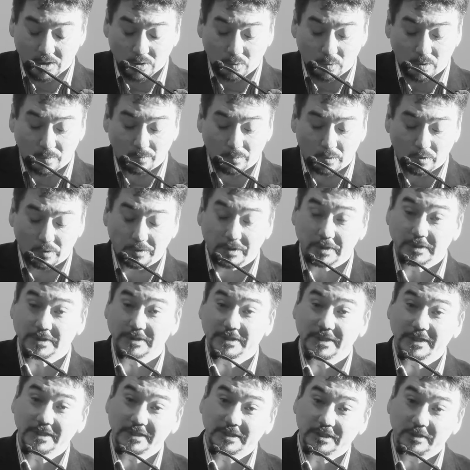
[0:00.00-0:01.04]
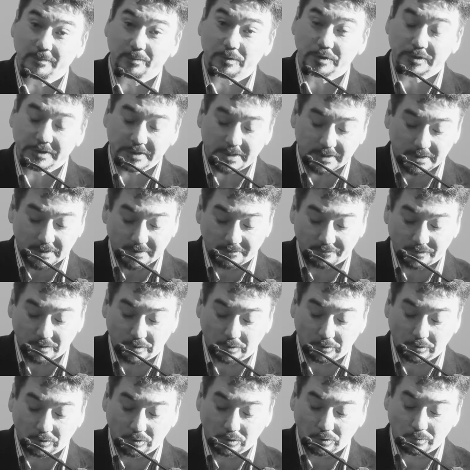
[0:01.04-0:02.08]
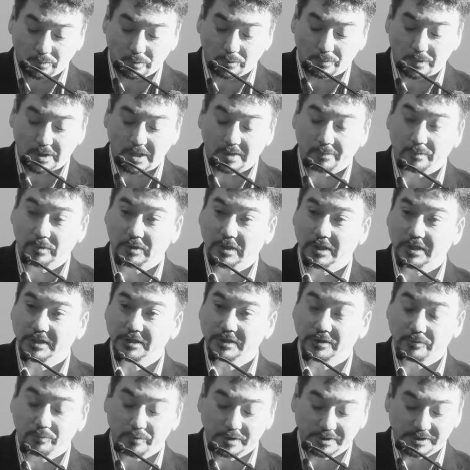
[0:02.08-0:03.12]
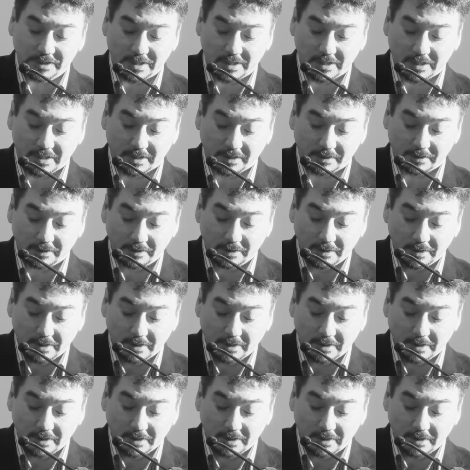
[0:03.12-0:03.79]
where more than 60% of the global population reside,